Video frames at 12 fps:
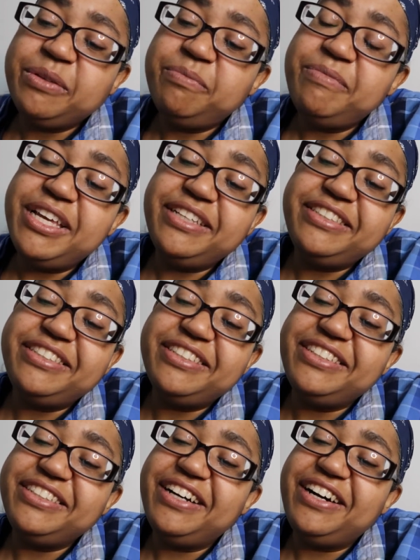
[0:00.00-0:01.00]
Make
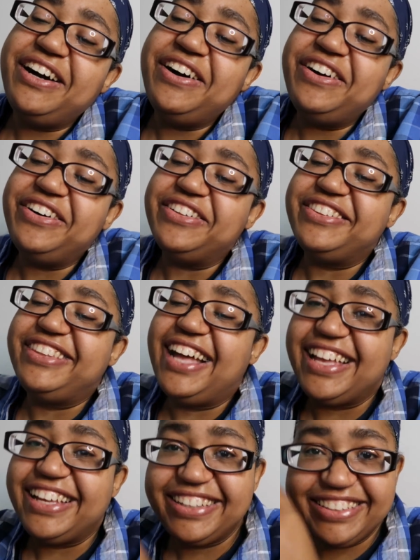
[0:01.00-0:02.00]
sure y'all
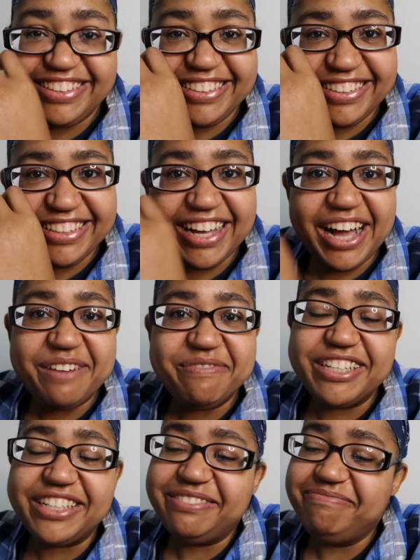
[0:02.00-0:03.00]
like,
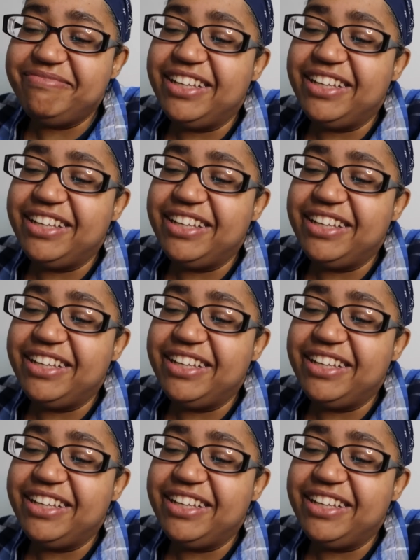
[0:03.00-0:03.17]
comment.